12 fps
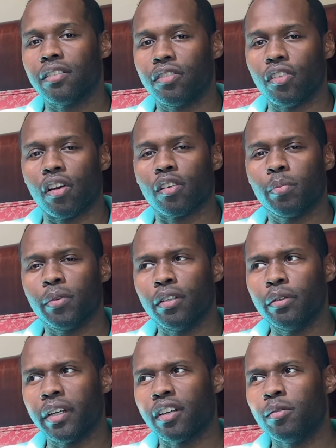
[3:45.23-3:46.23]
dark blue.
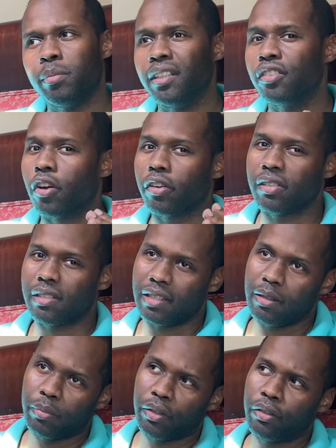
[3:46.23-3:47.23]
It could be dark sea
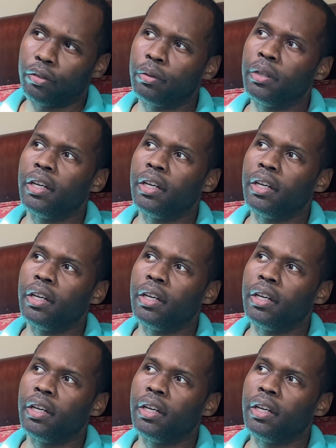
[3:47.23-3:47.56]
blue.